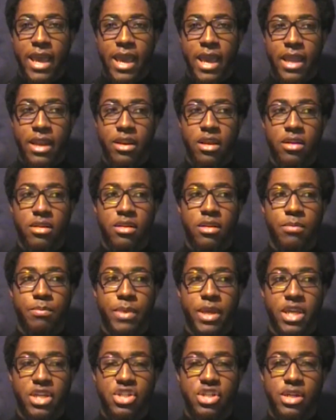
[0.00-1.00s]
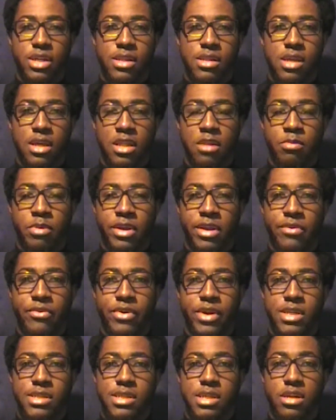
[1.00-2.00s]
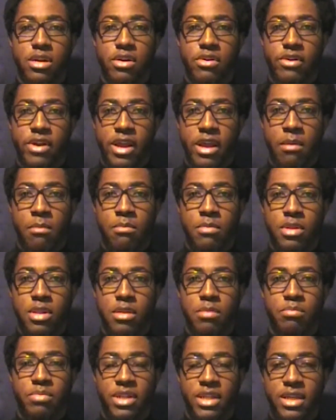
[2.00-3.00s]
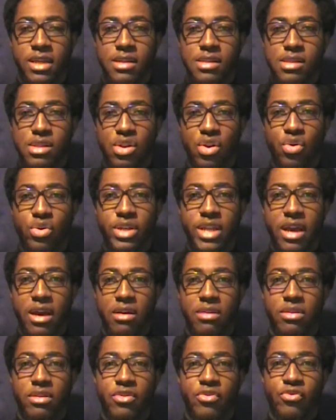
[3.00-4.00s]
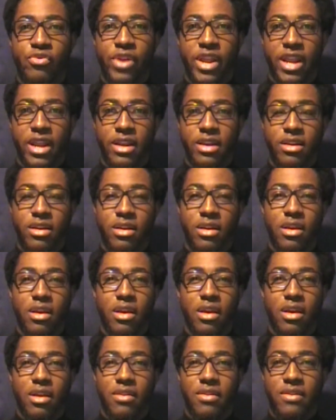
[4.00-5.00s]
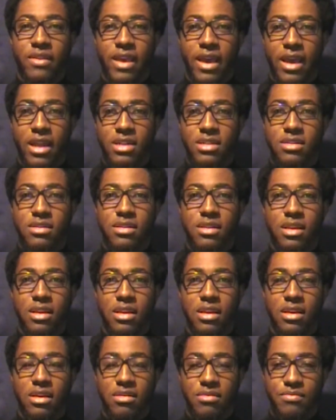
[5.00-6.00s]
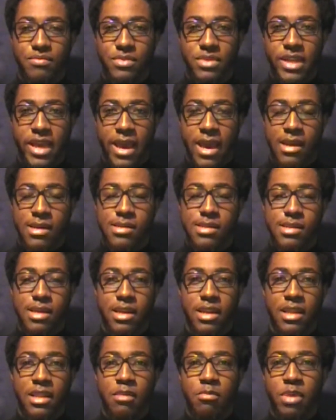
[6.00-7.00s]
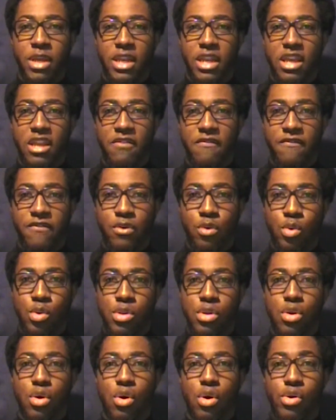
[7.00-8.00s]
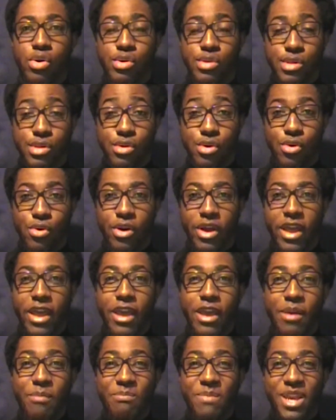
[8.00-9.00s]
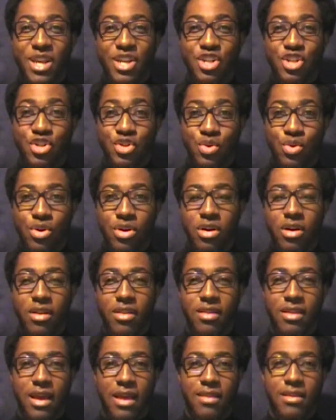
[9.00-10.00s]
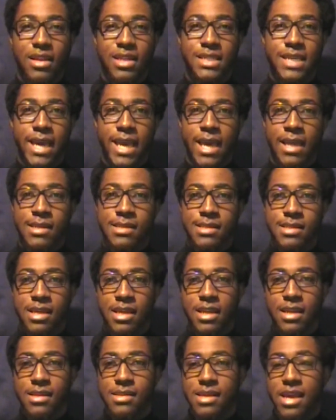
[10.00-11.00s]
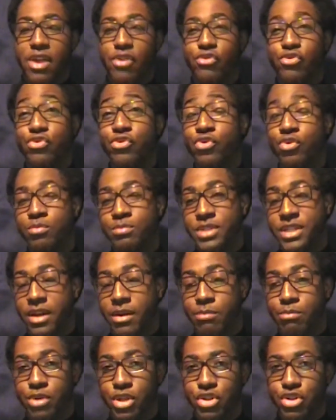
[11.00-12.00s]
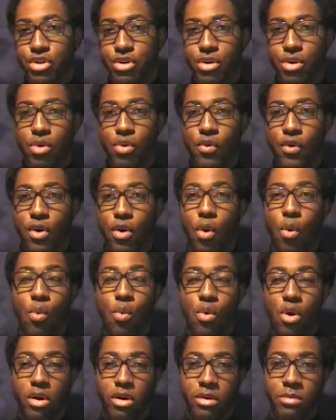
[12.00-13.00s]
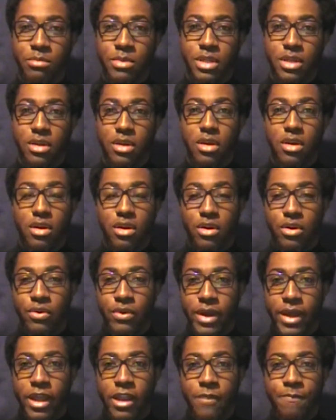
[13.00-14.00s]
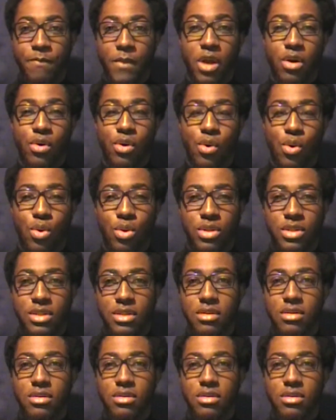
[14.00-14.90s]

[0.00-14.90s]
and the patient is experiencing cramps, please slow down the rate that the dialysate is being infused. Also, make sure that the dialysate is at room temperature or warmed. Alright, a cold